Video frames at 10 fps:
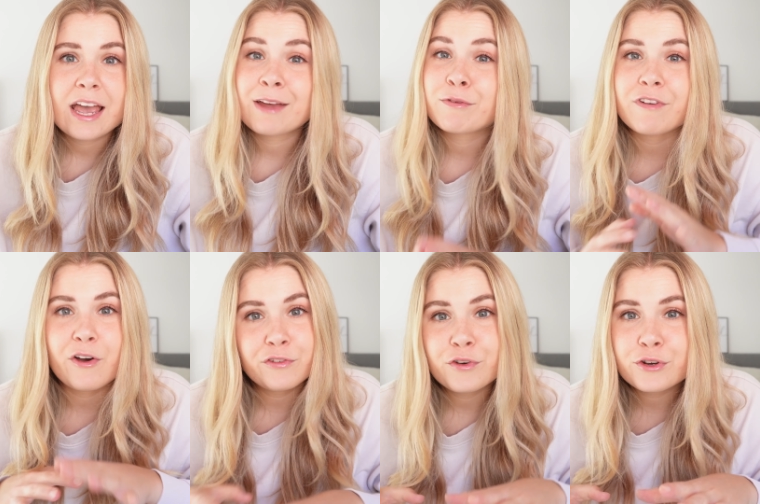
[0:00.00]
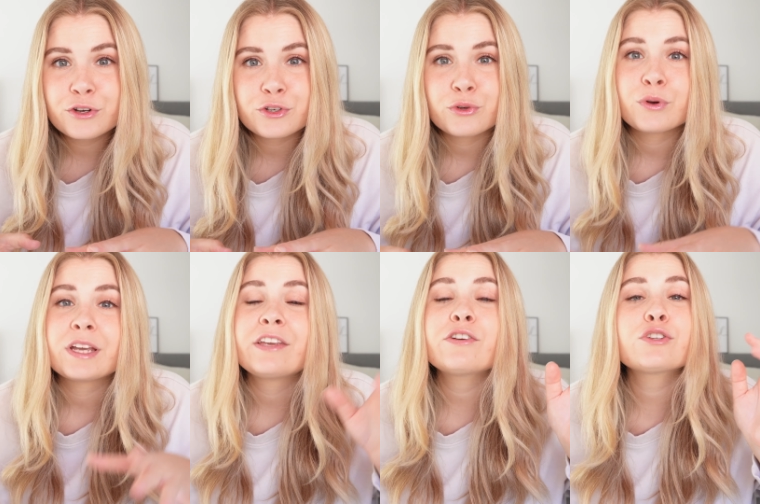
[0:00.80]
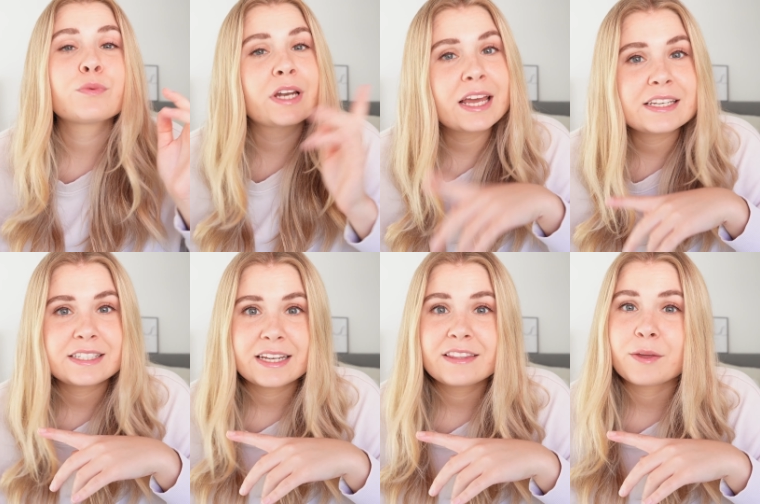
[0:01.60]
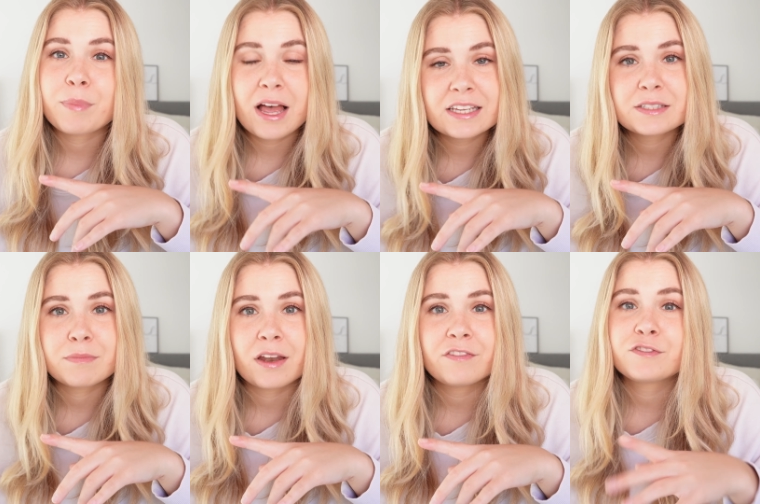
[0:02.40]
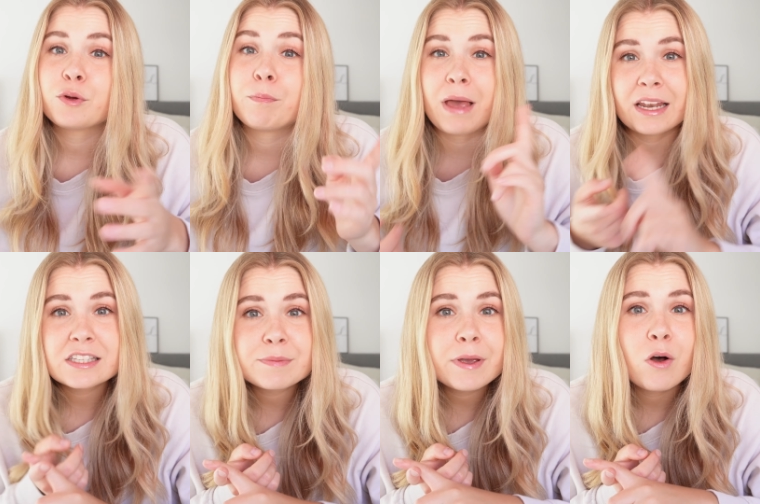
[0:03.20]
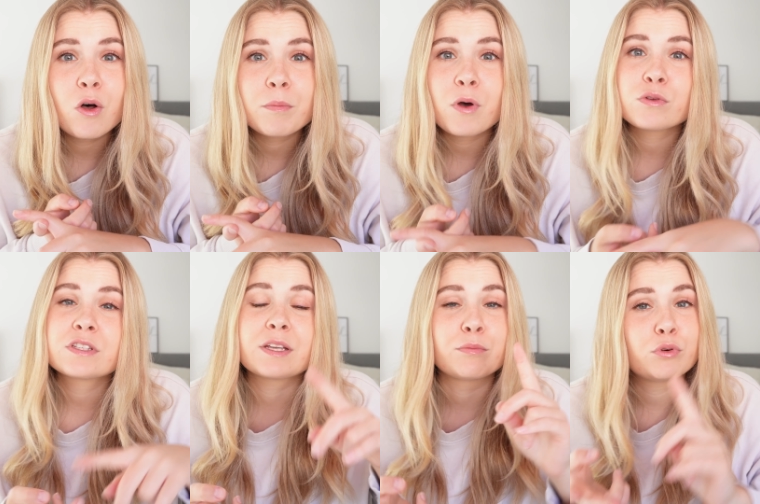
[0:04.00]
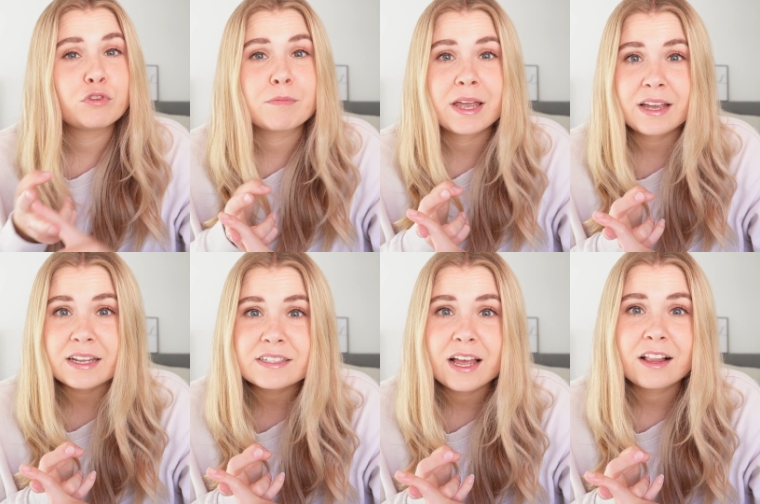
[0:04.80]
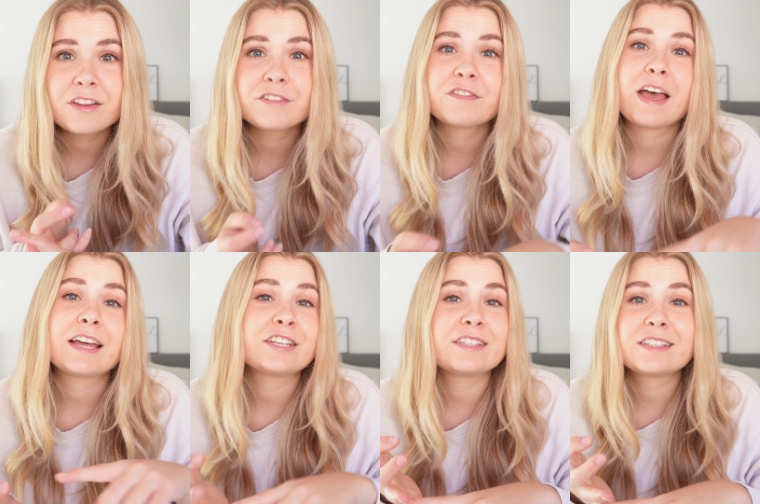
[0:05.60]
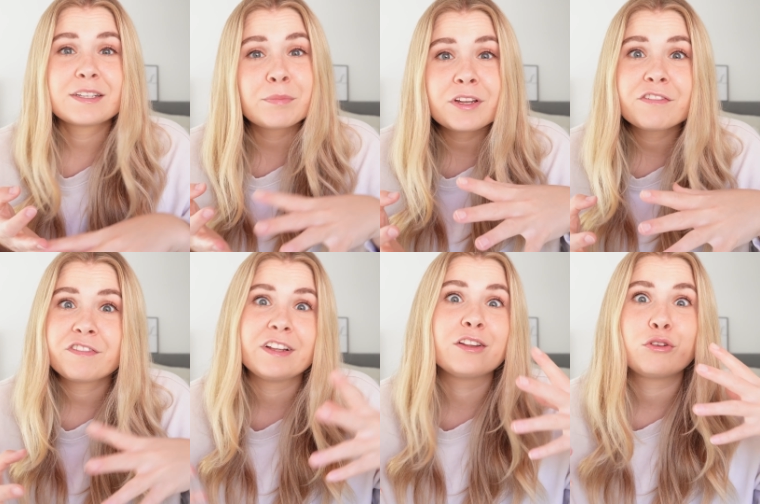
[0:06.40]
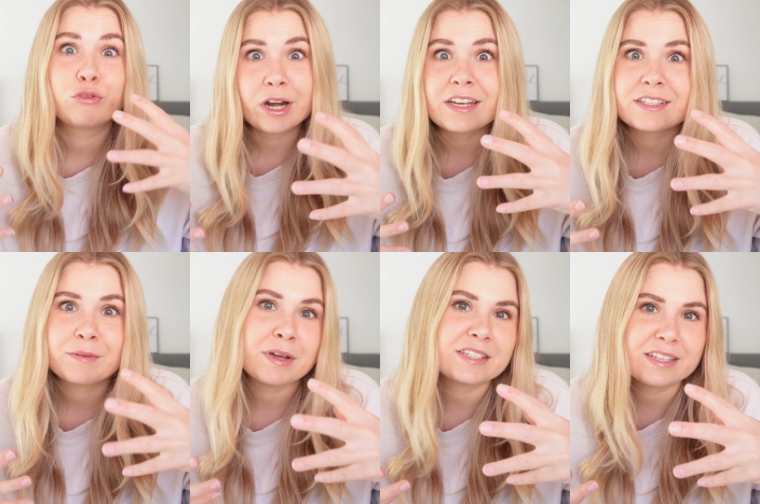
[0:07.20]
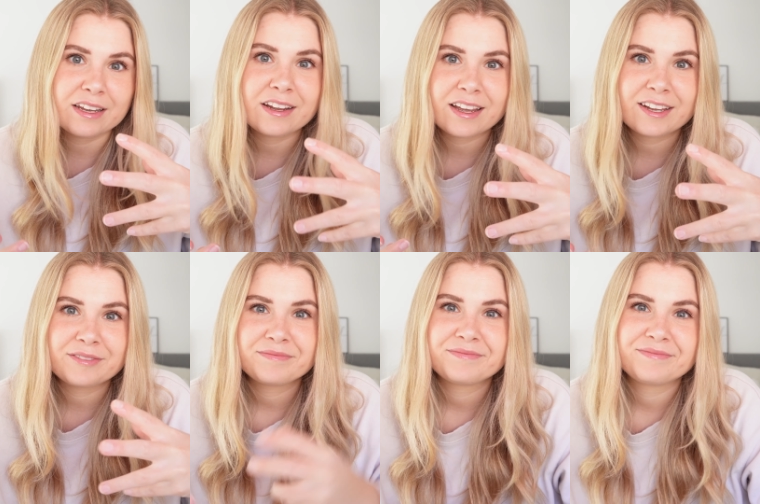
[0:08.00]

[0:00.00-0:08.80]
and without further ado, here's what I did the past month to balance my hormones, improve my gut health, and simply feel great in my skin again.